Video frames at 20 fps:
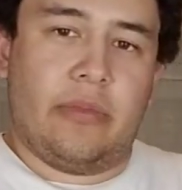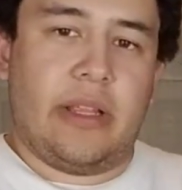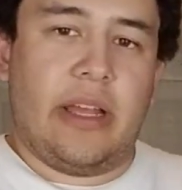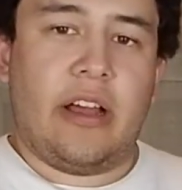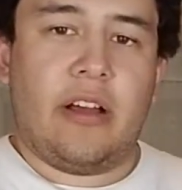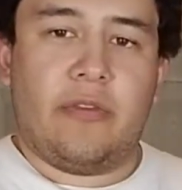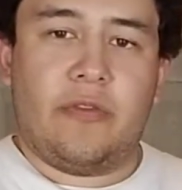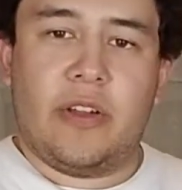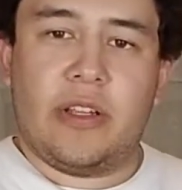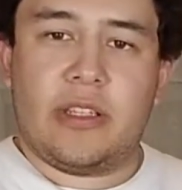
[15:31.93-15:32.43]

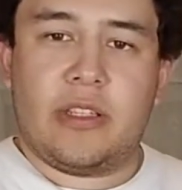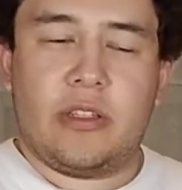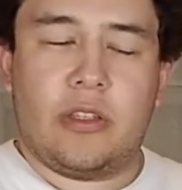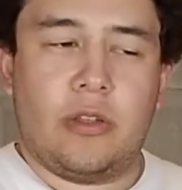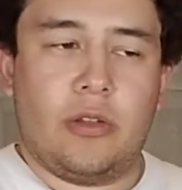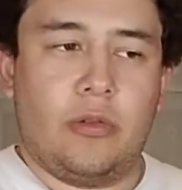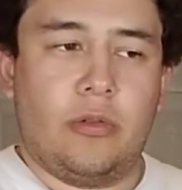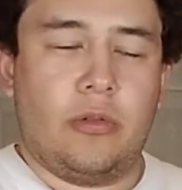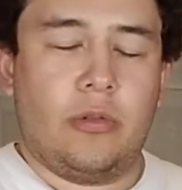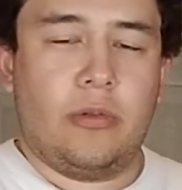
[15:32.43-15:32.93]
outfits
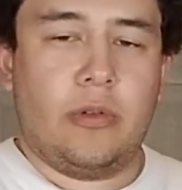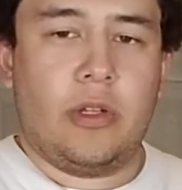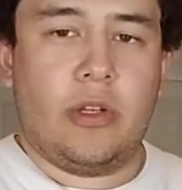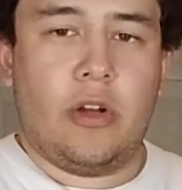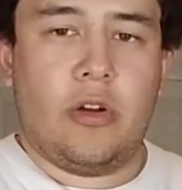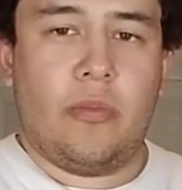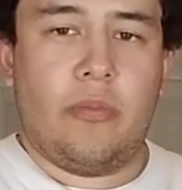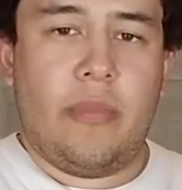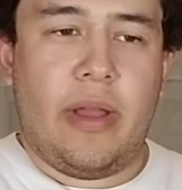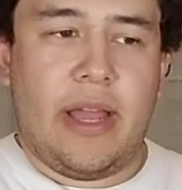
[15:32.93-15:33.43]
to, you
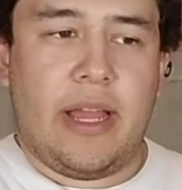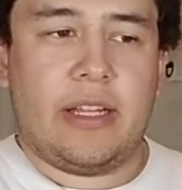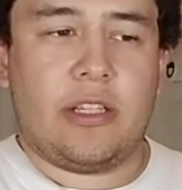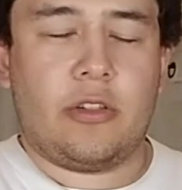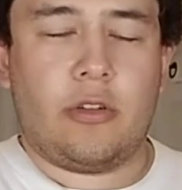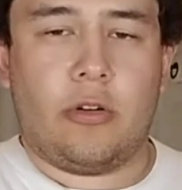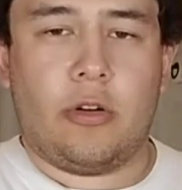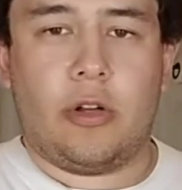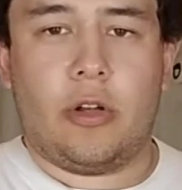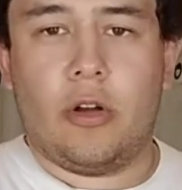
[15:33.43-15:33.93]
know,
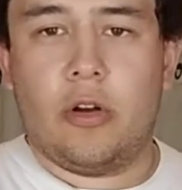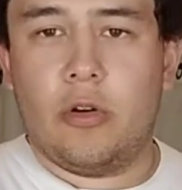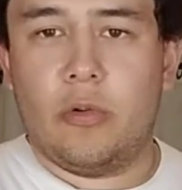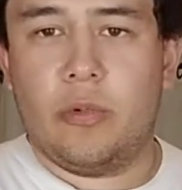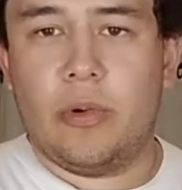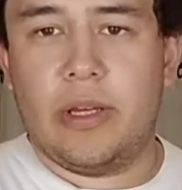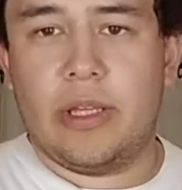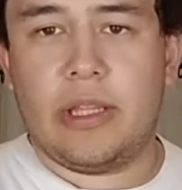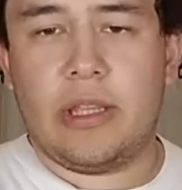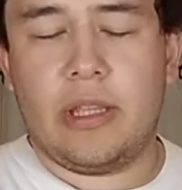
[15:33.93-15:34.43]
match or go
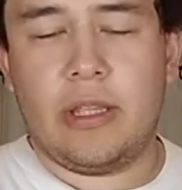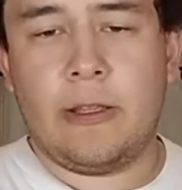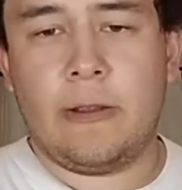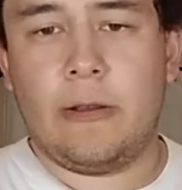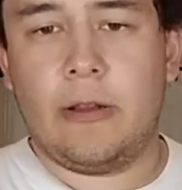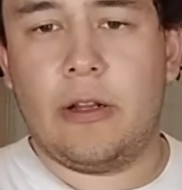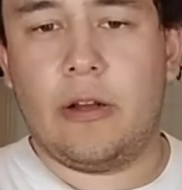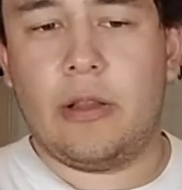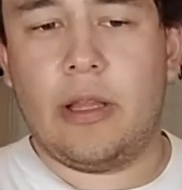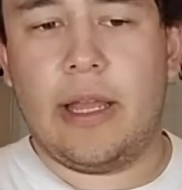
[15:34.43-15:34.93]
with,
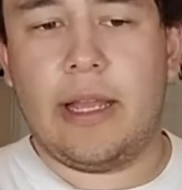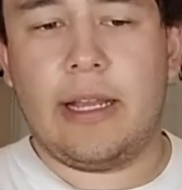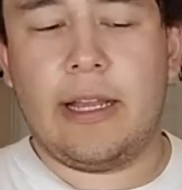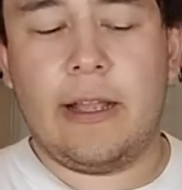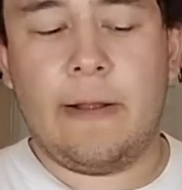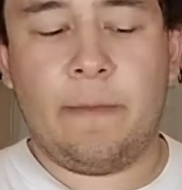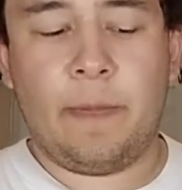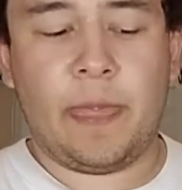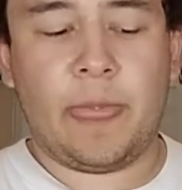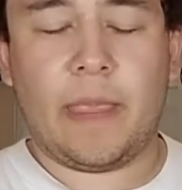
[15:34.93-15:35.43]
you know, like
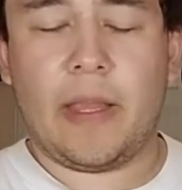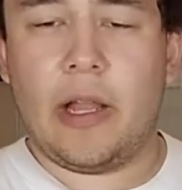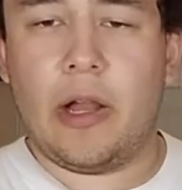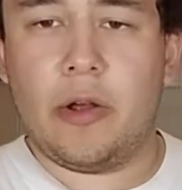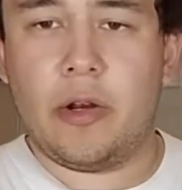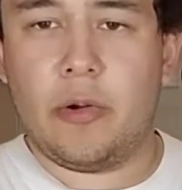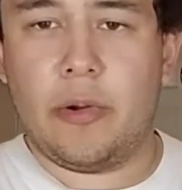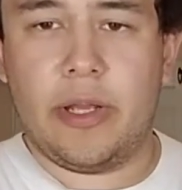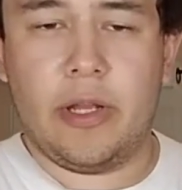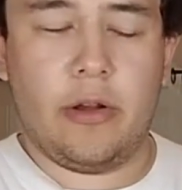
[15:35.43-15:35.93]
how
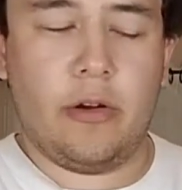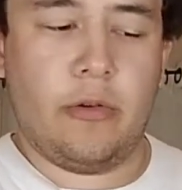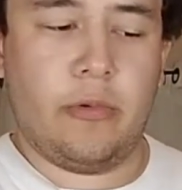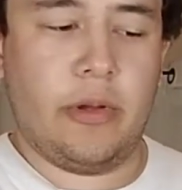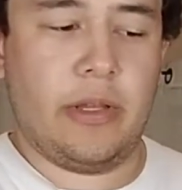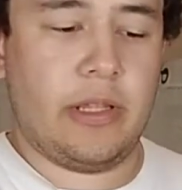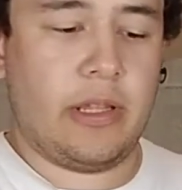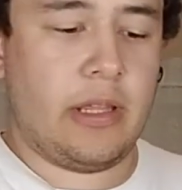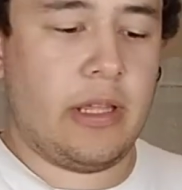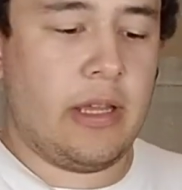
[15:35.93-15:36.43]
do I go
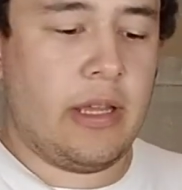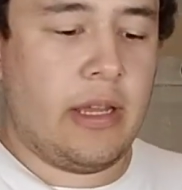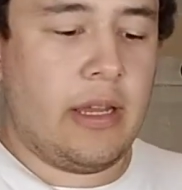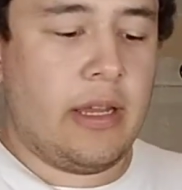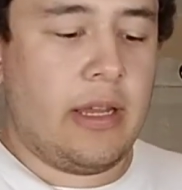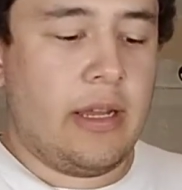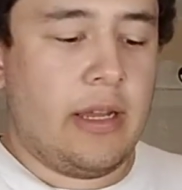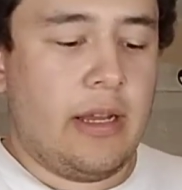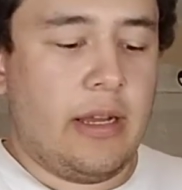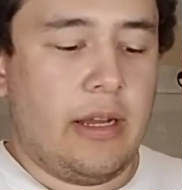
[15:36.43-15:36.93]
with
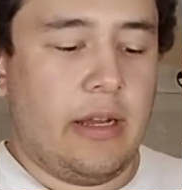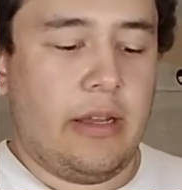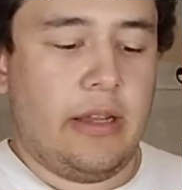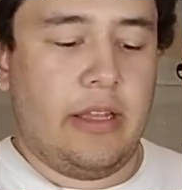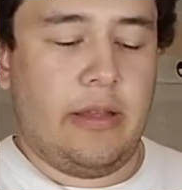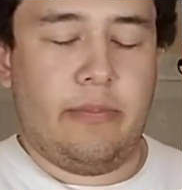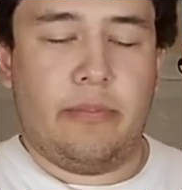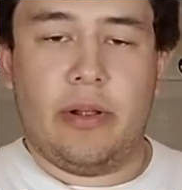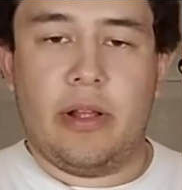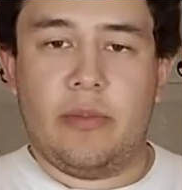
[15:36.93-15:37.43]

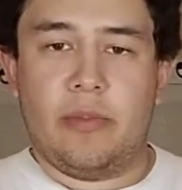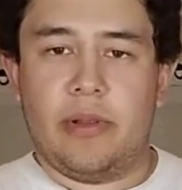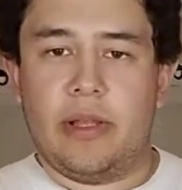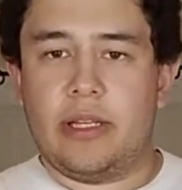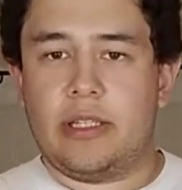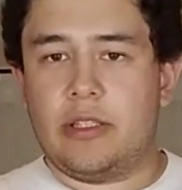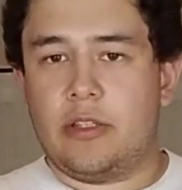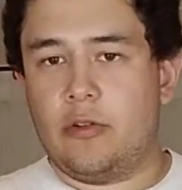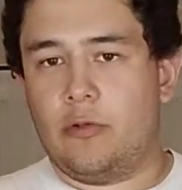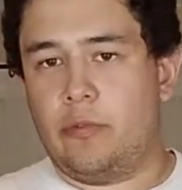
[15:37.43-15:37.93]
in
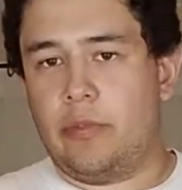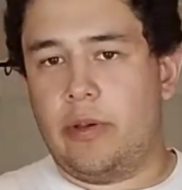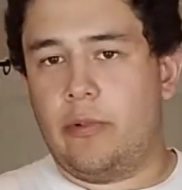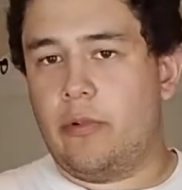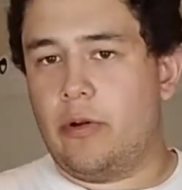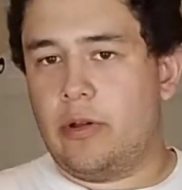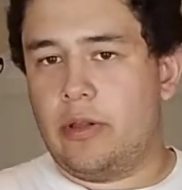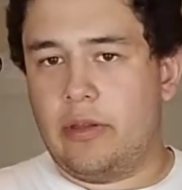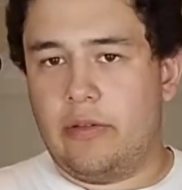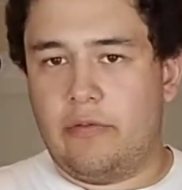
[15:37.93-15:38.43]
public to be
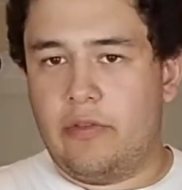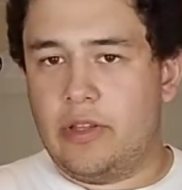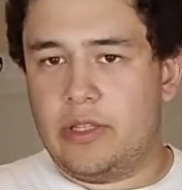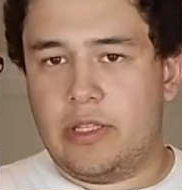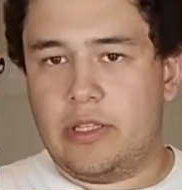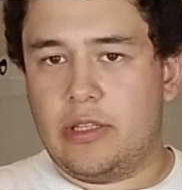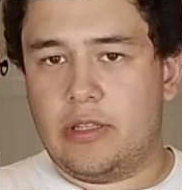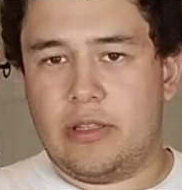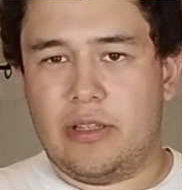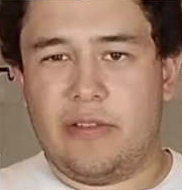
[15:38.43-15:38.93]
wearing the
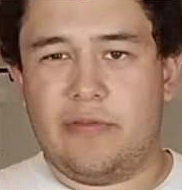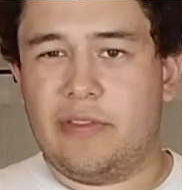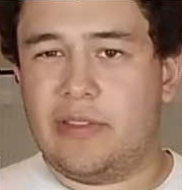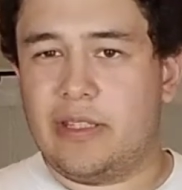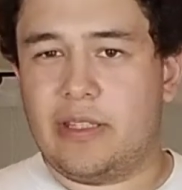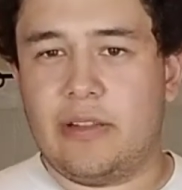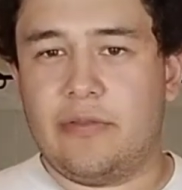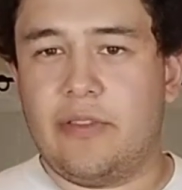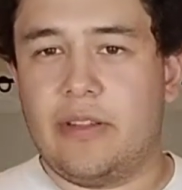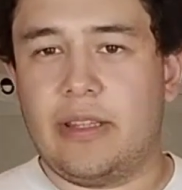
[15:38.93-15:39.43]
vintage stuff and
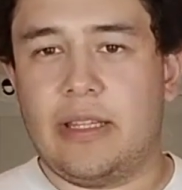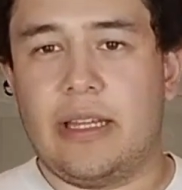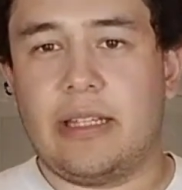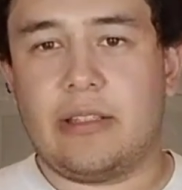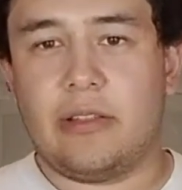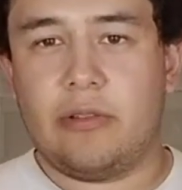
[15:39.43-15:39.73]
stuff like that.